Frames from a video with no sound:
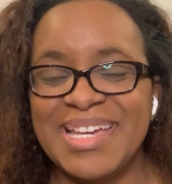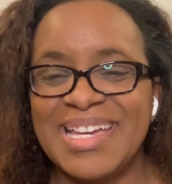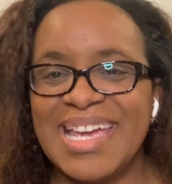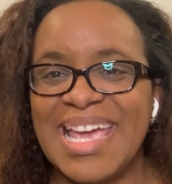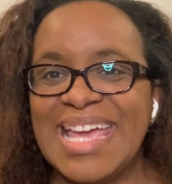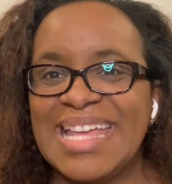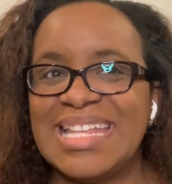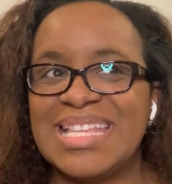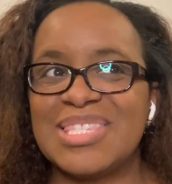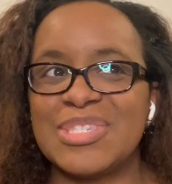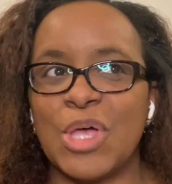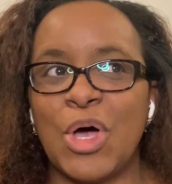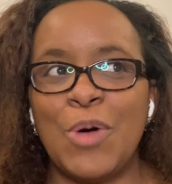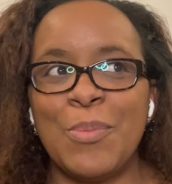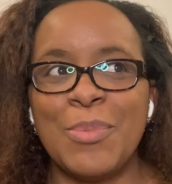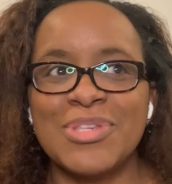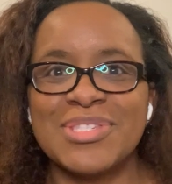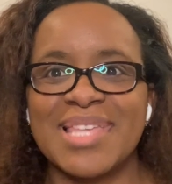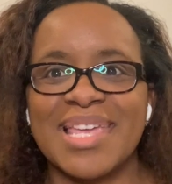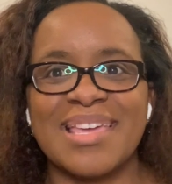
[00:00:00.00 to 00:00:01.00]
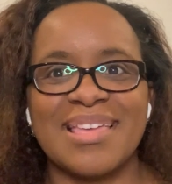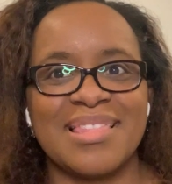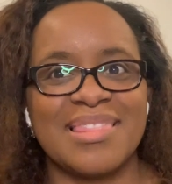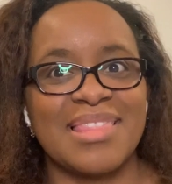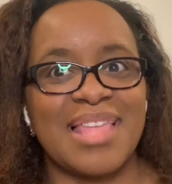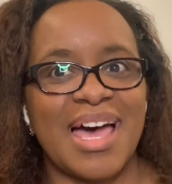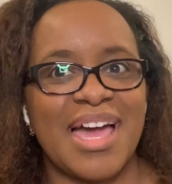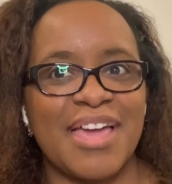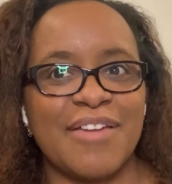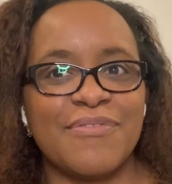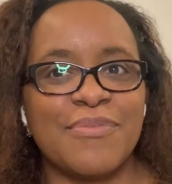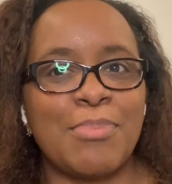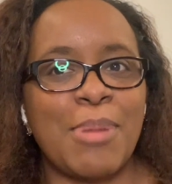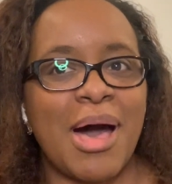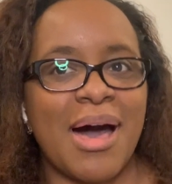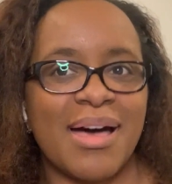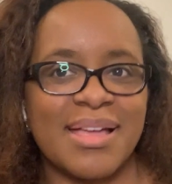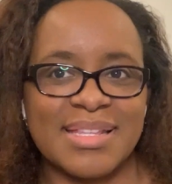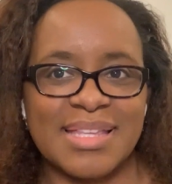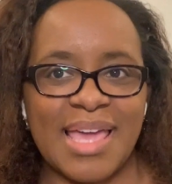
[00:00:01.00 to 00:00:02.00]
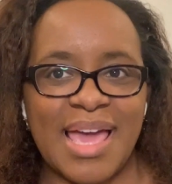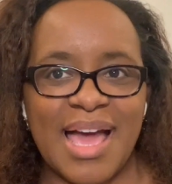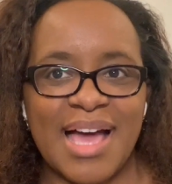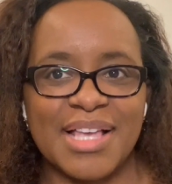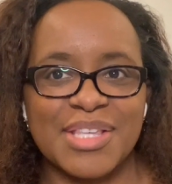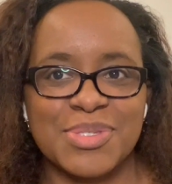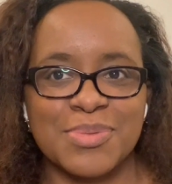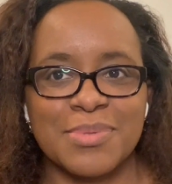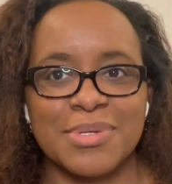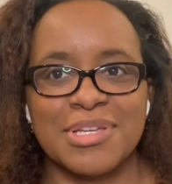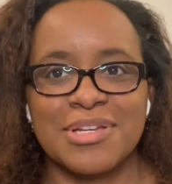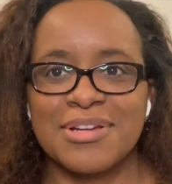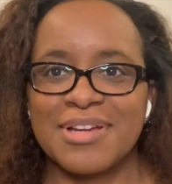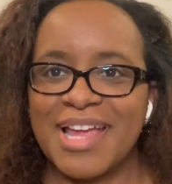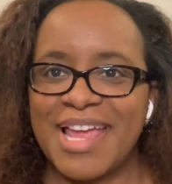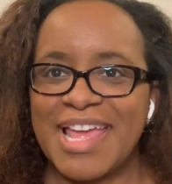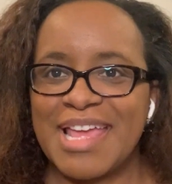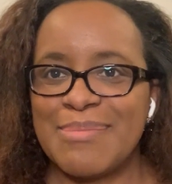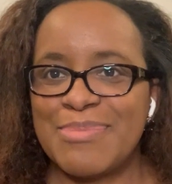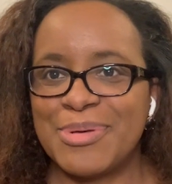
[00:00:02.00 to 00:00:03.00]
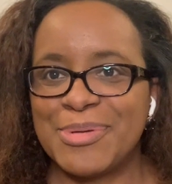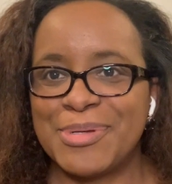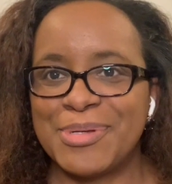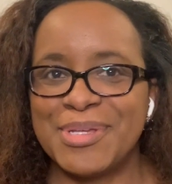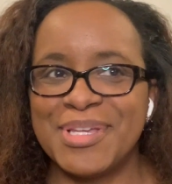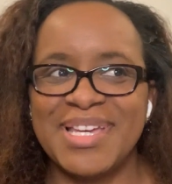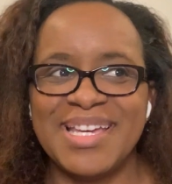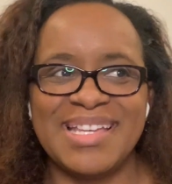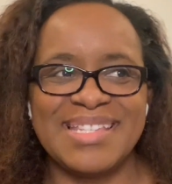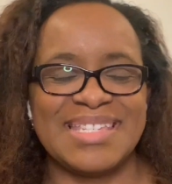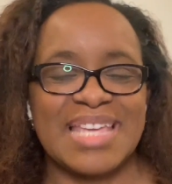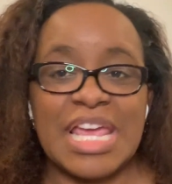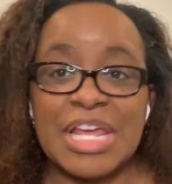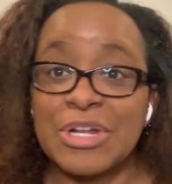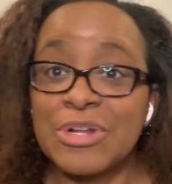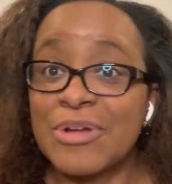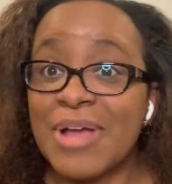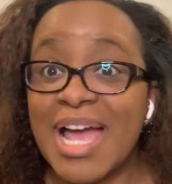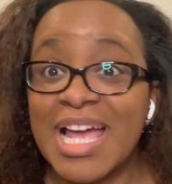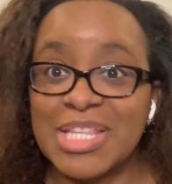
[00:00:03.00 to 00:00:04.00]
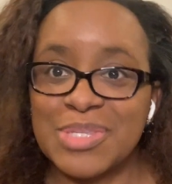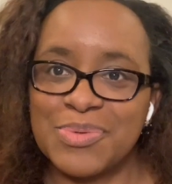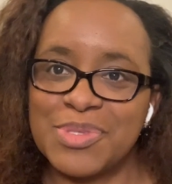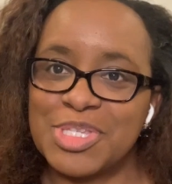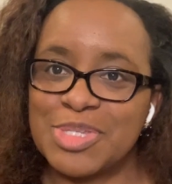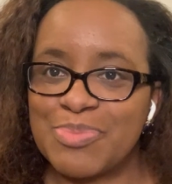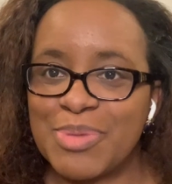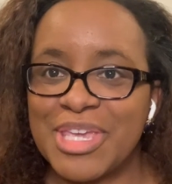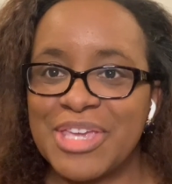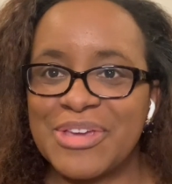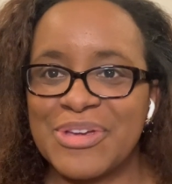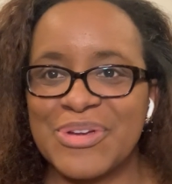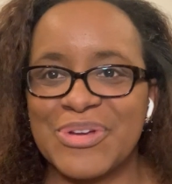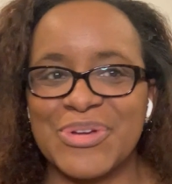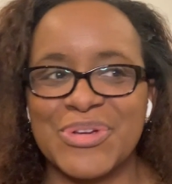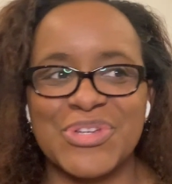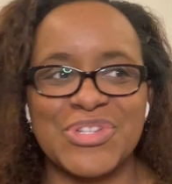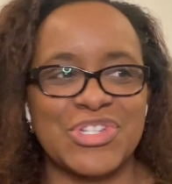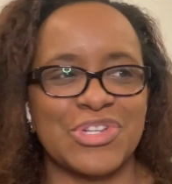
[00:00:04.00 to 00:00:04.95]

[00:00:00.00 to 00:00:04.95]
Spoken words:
and it's almost like a live podcast where you're able to interact with speakers,